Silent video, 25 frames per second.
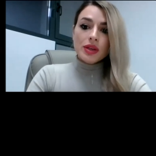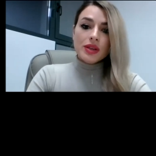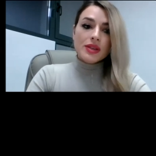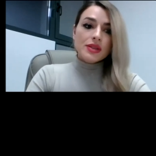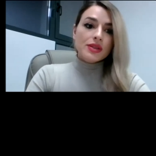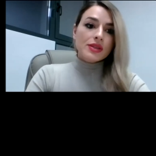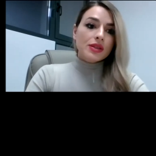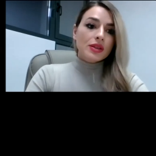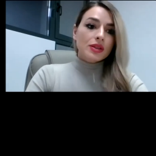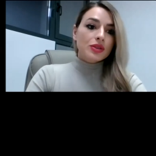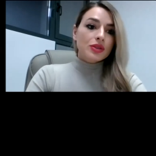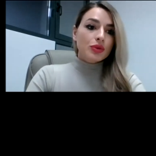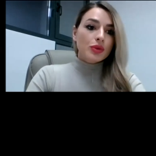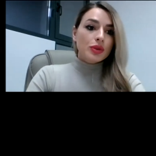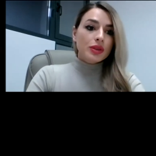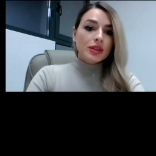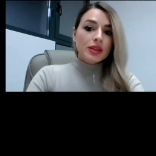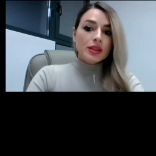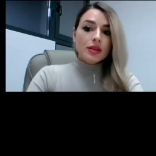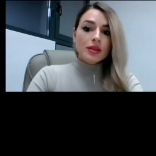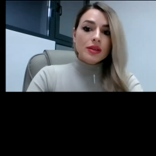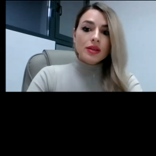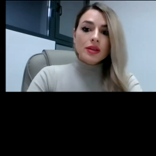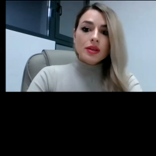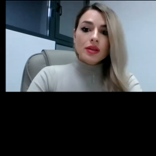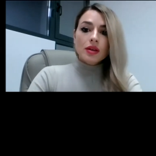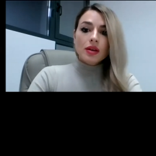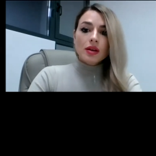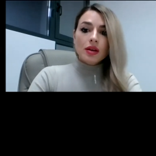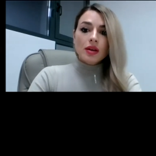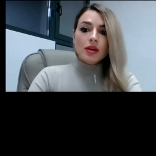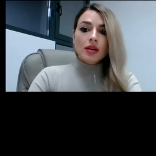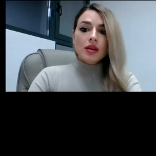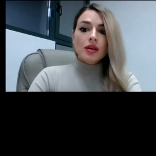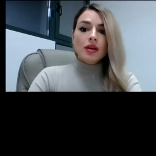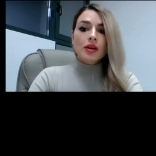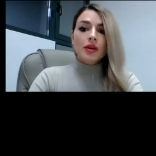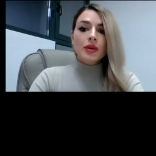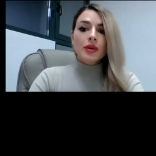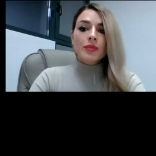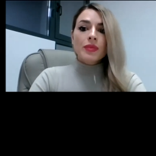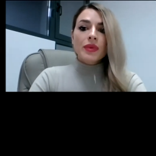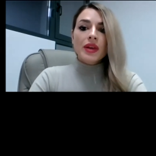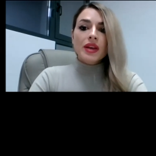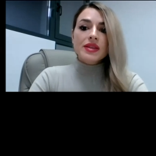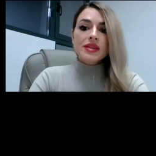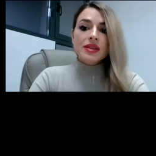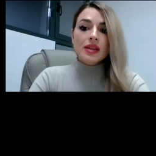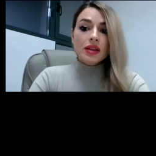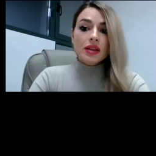is a treated
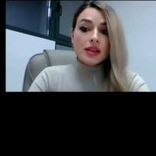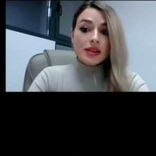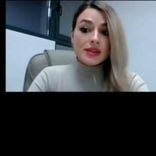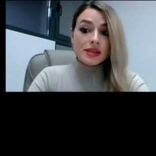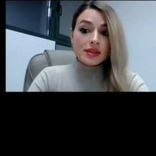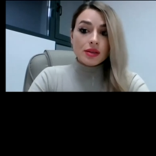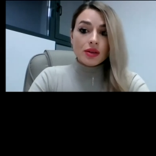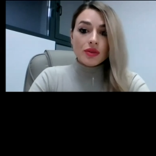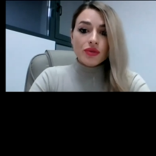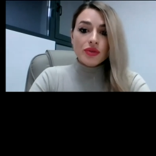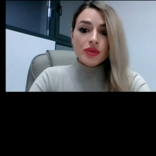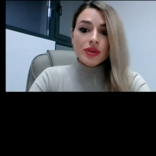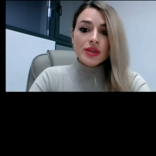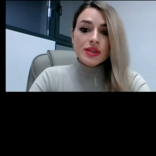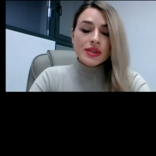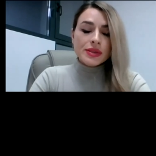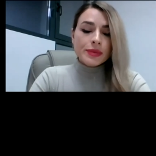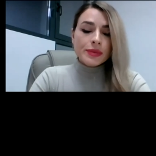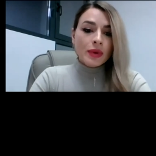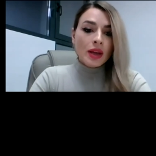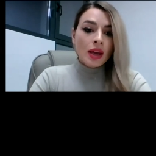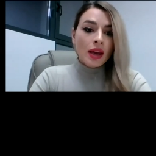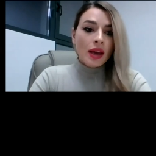SLA surface,